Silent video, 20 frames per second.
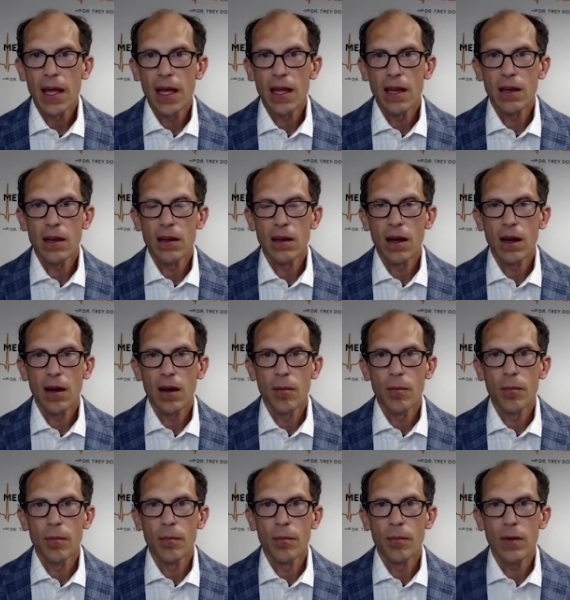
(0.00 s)
and
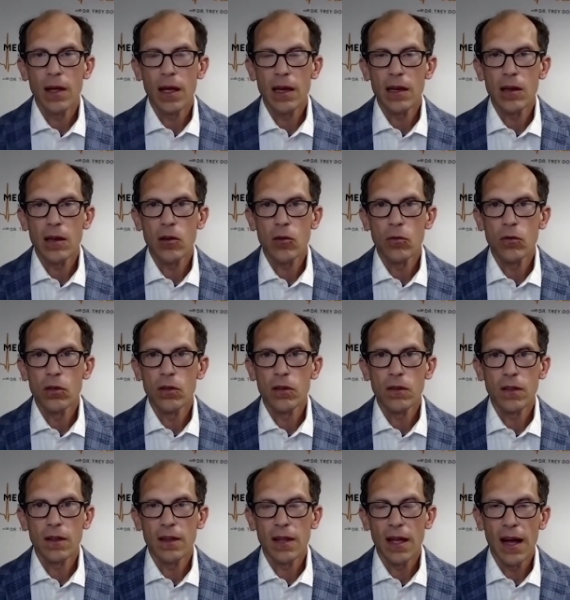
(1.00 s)
um, and you
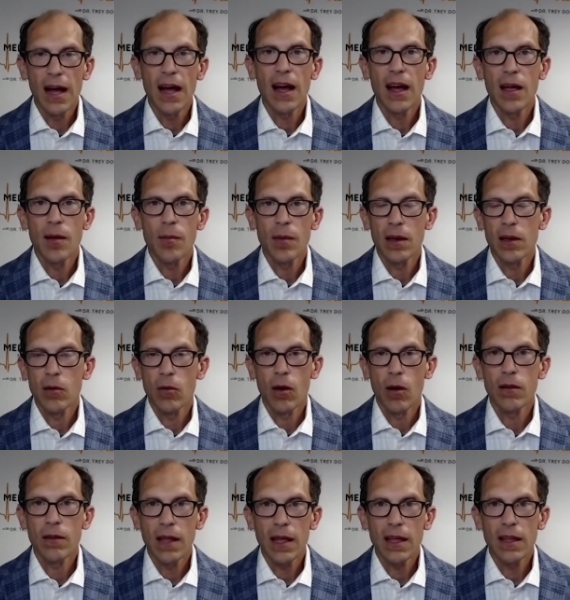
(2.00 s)
took the time and you
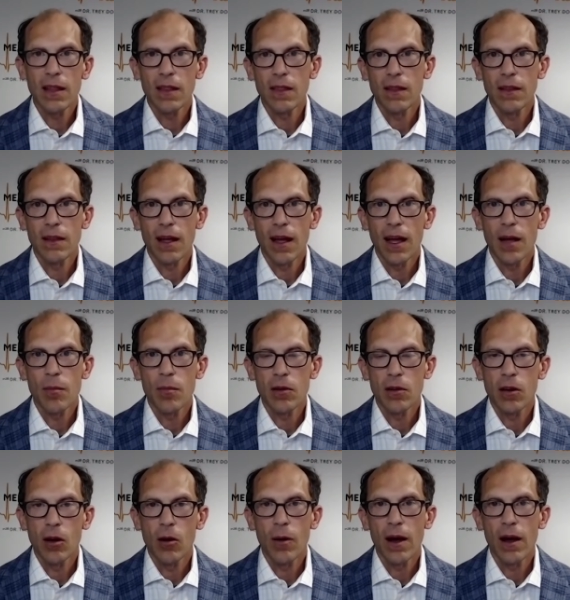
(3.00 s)
are taking the time
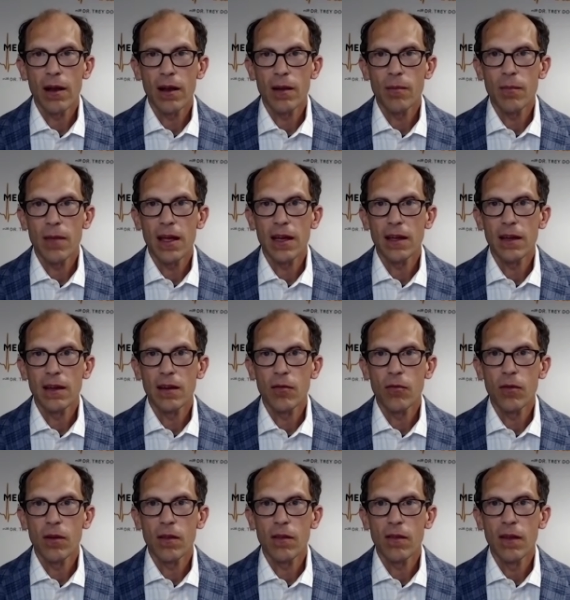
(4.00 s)
to go out and make a
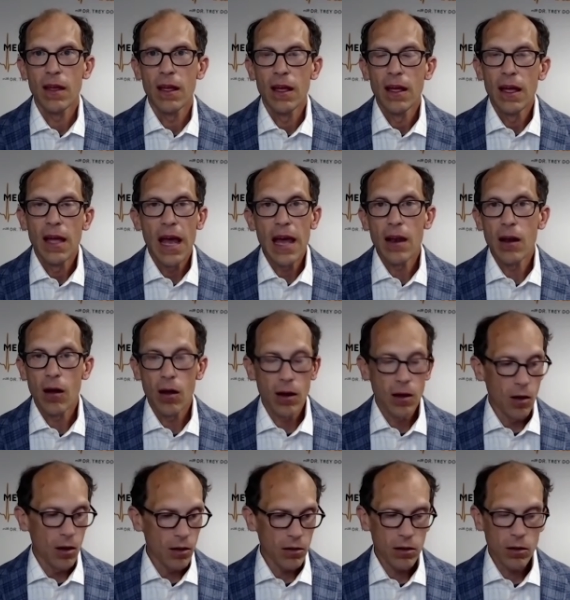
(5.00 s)
difference and
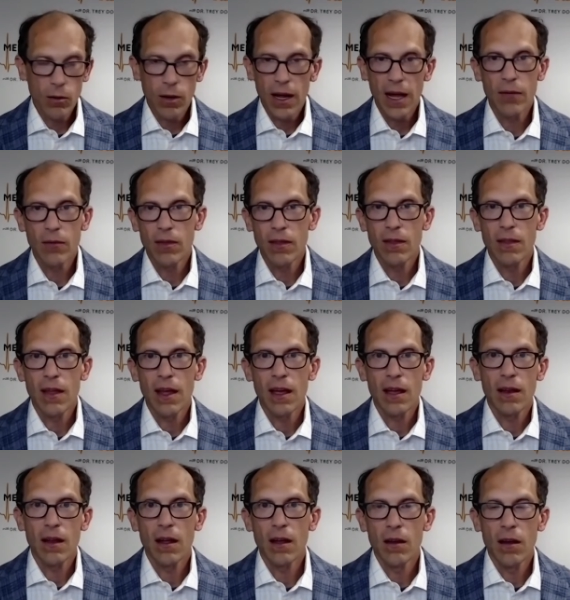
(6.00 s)
and also I have to
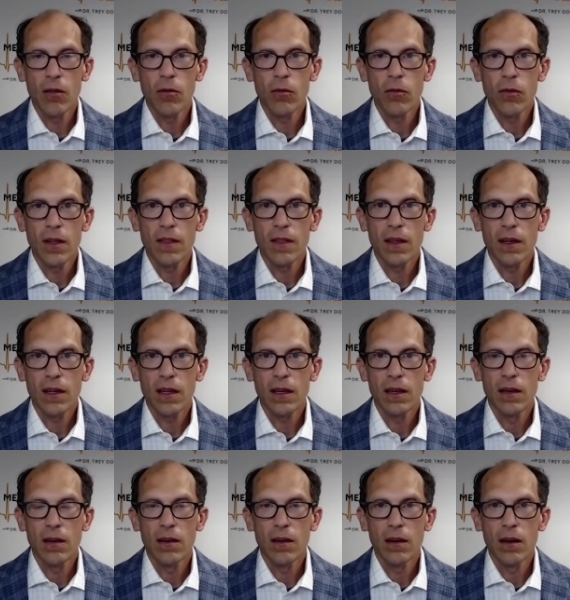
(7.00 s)
say another thing that
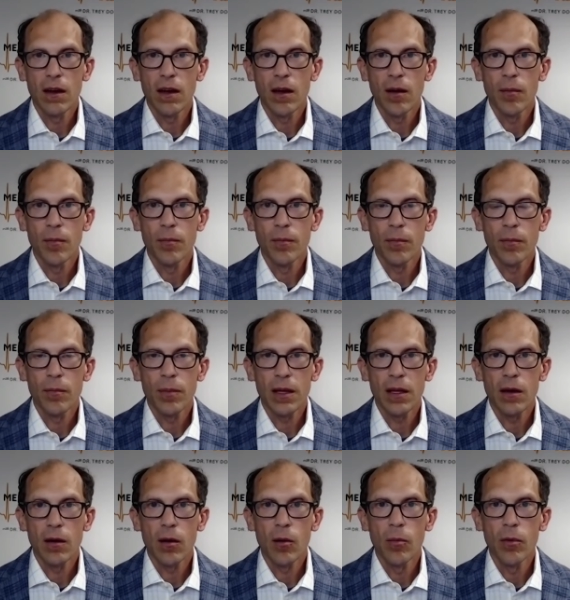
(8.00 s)
can um,
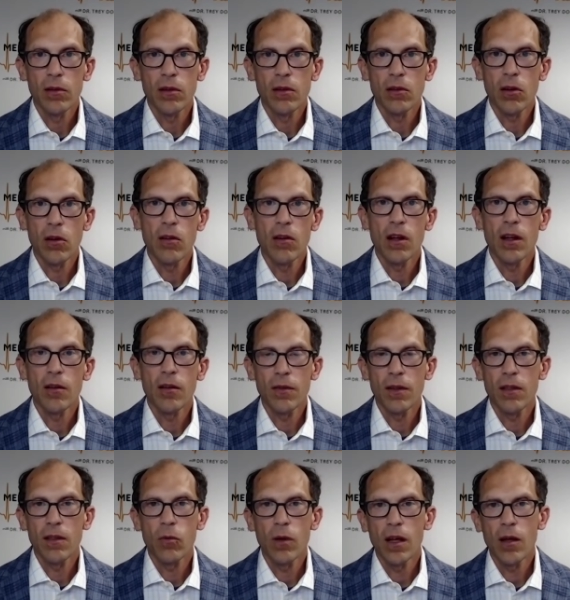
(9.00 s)
be a, almost a
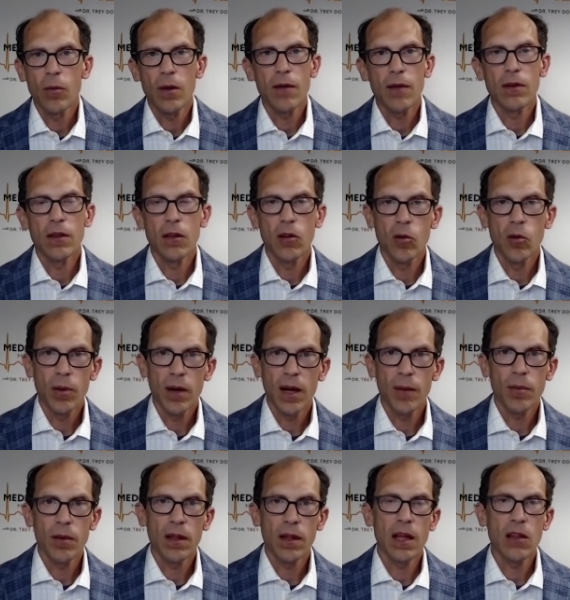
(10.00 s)
turnoff is well we have a low
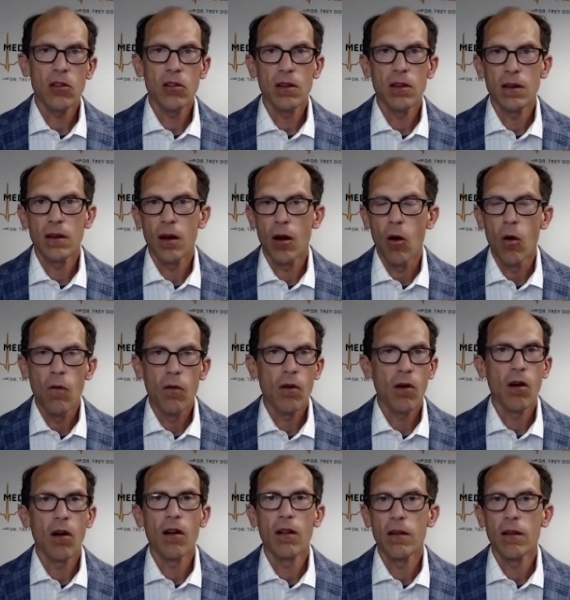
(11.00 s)
population
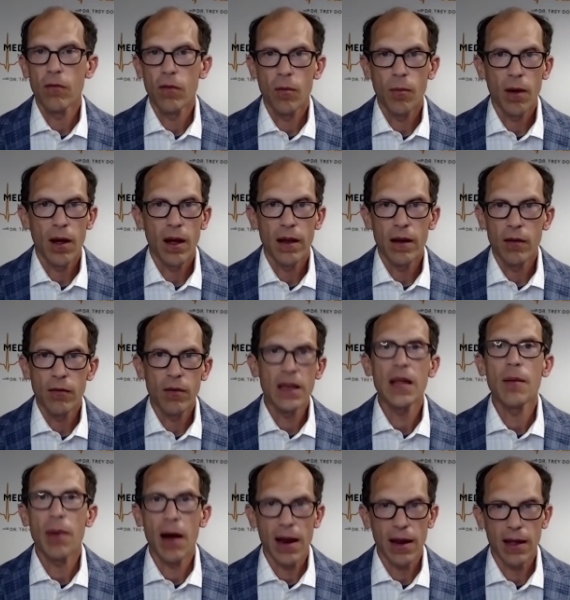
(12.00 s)
overall in Vermont of
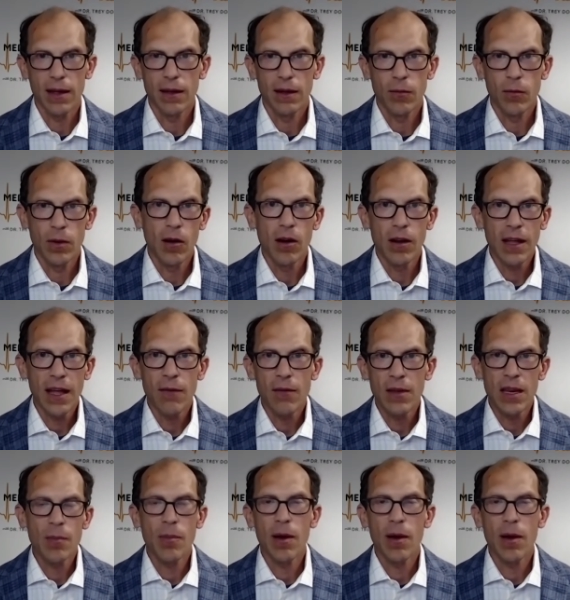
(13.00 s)
anybody we hardly have